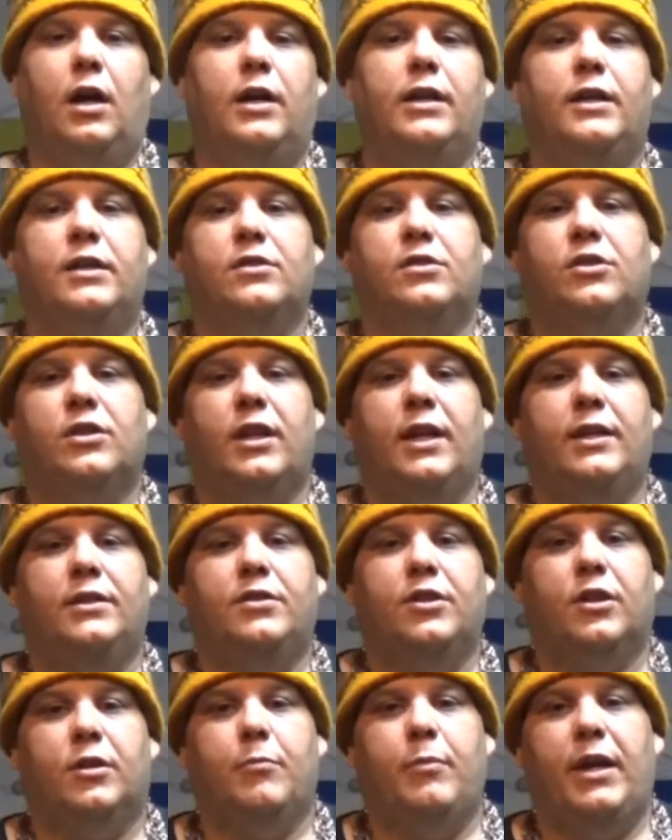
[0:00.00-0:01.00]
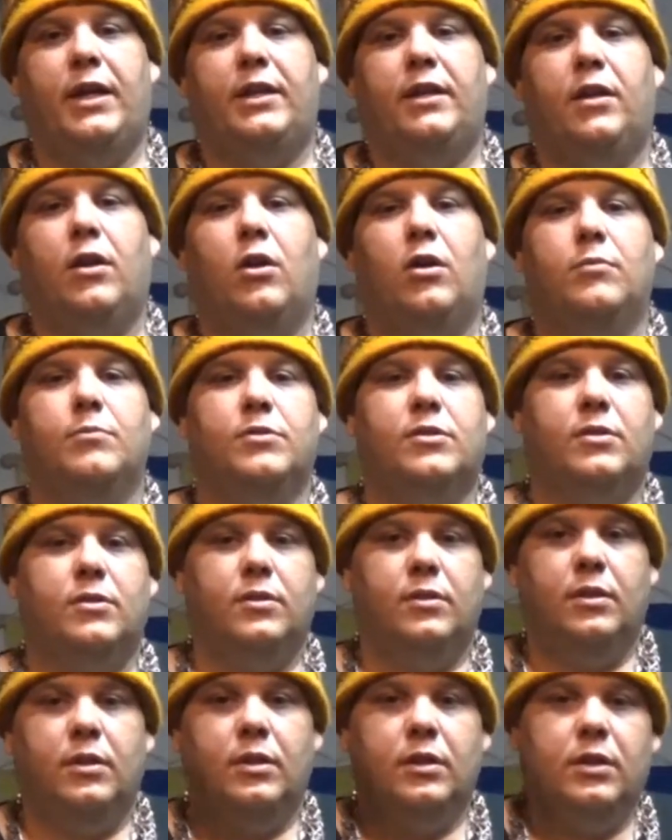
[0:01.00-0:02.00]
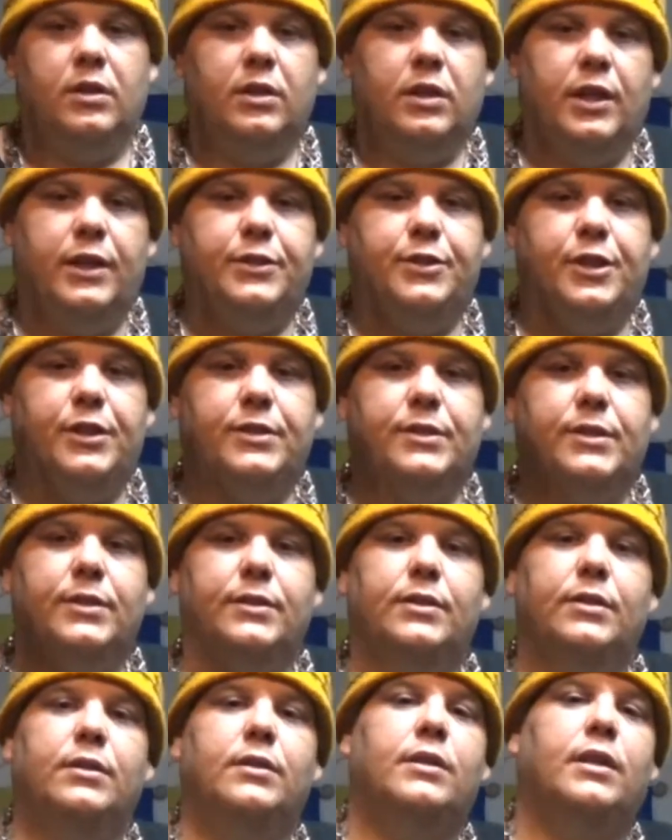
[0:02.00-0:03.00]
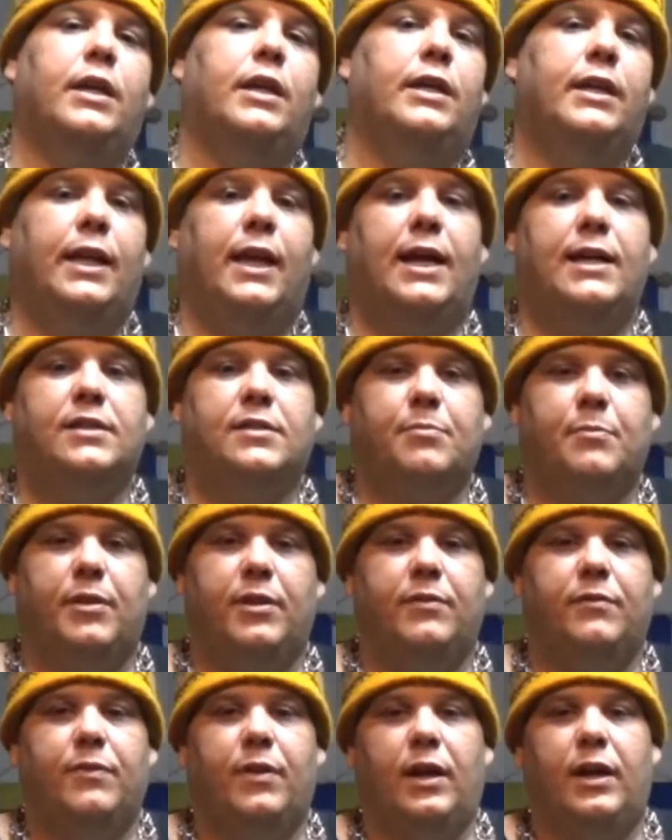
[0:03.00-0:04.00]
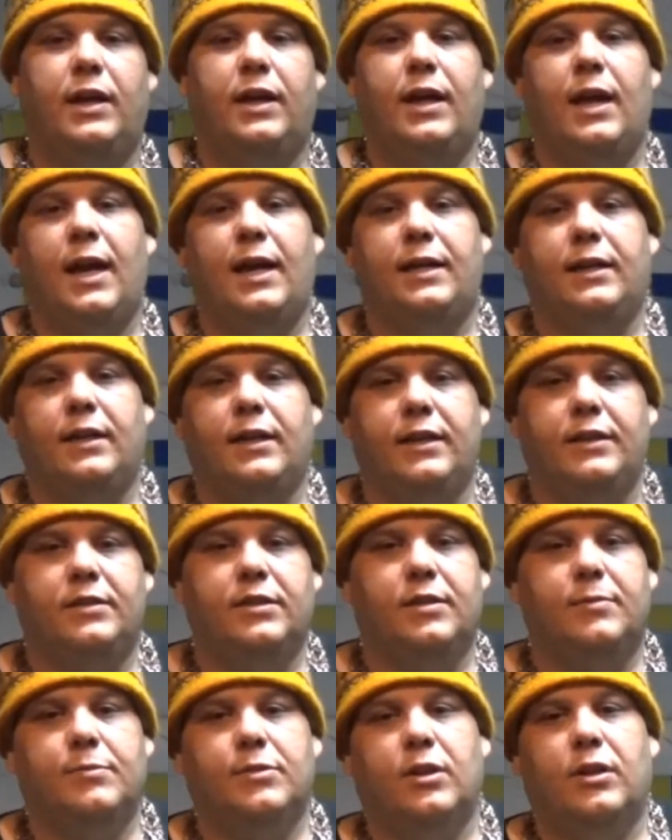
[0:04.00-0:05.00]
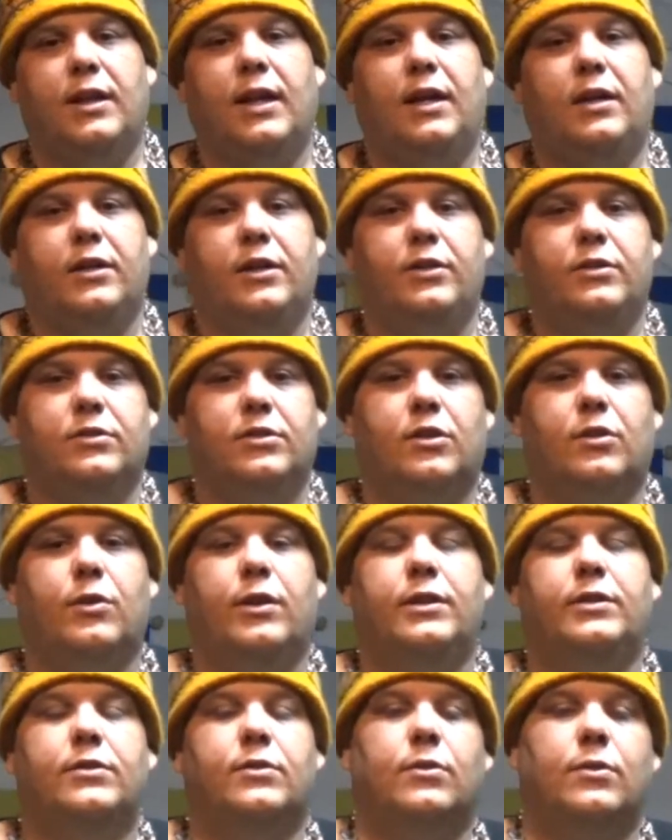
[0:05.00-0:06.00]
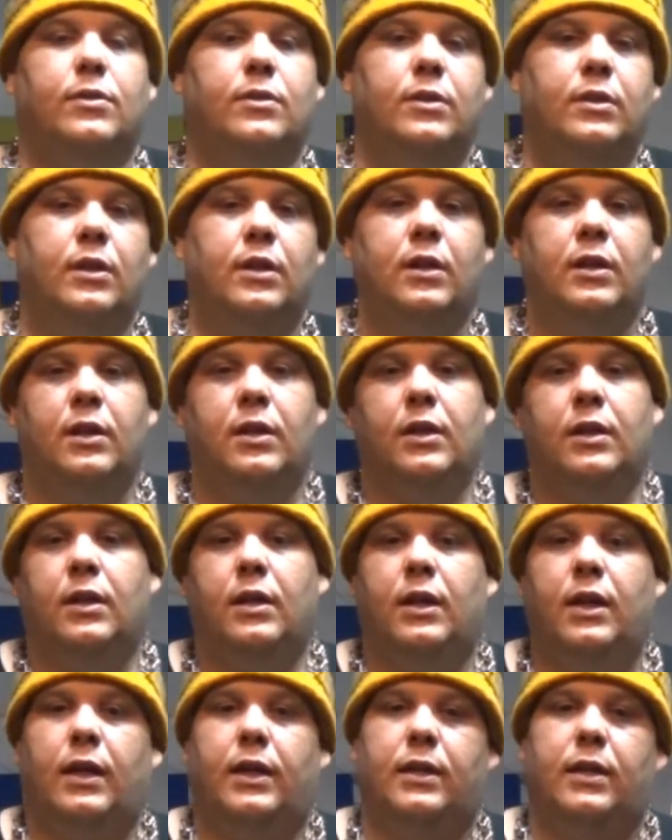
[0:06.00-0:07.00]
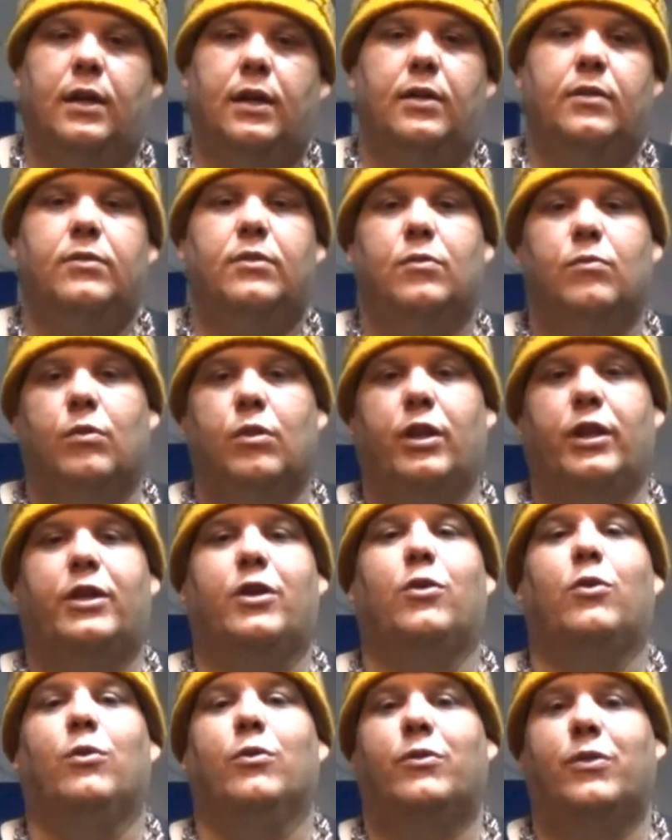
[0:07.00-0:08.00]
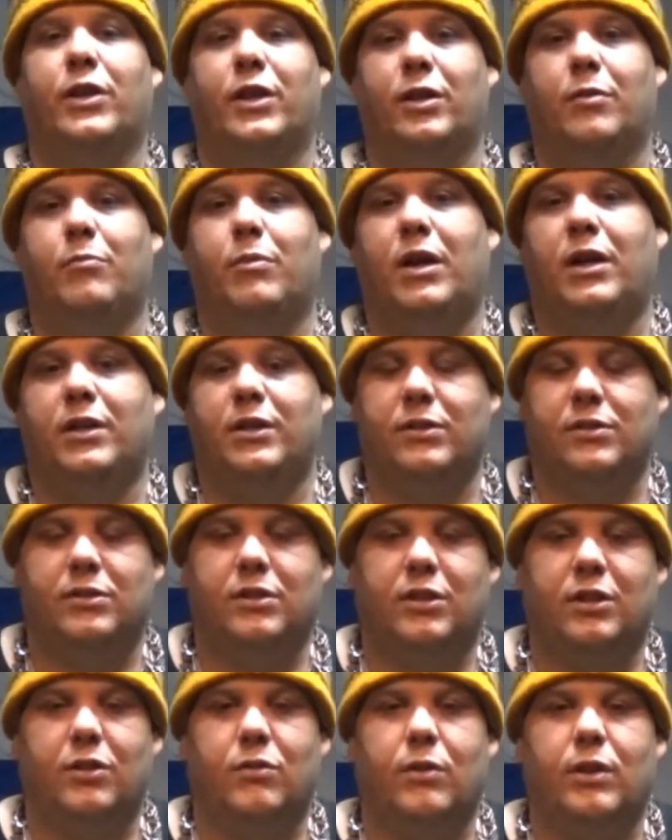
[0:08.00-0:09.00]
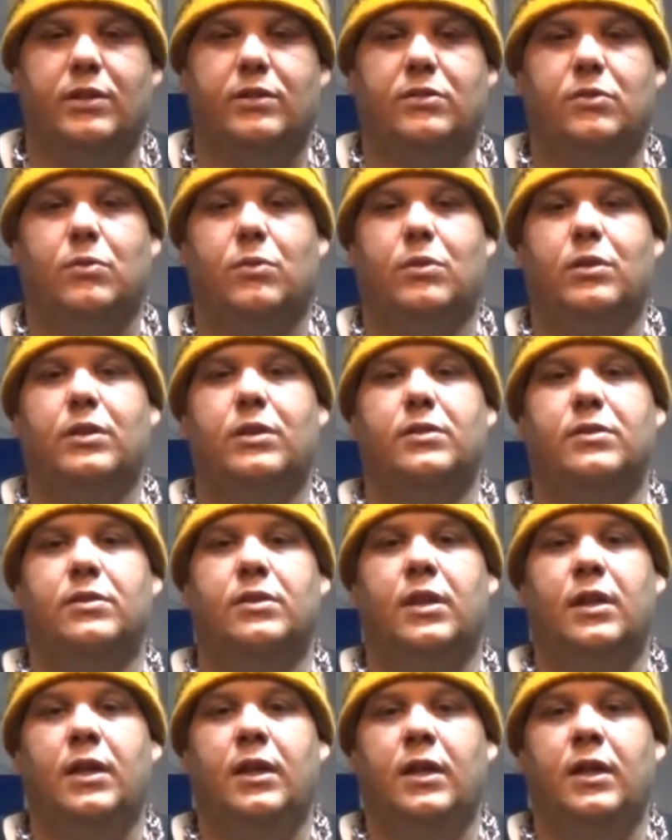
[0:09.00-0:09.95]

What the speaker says: Yesterday I took a man at arms, hey Jason, and he asked me if I had any tips on how to use a greatsword. And the really cool thing about using a greatsword is